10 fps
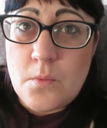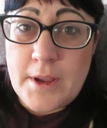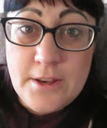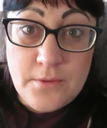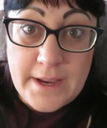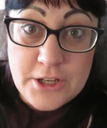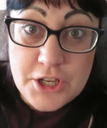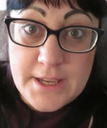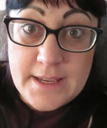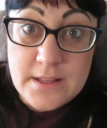when you
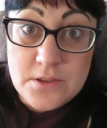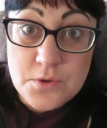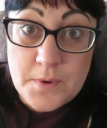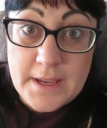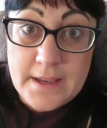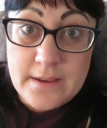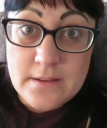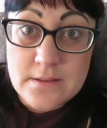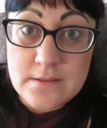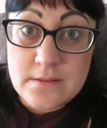actually get into it,
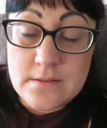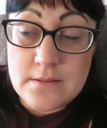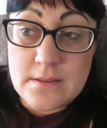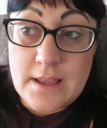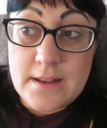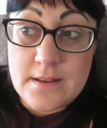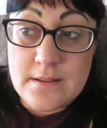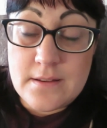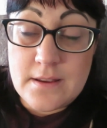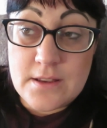
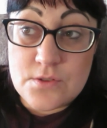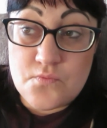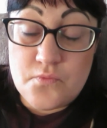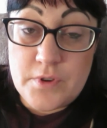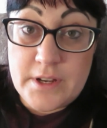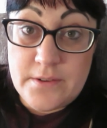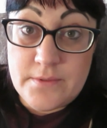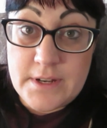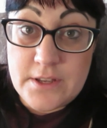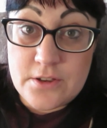then it's really,
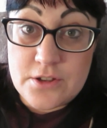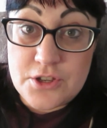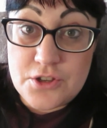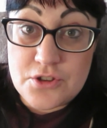really good.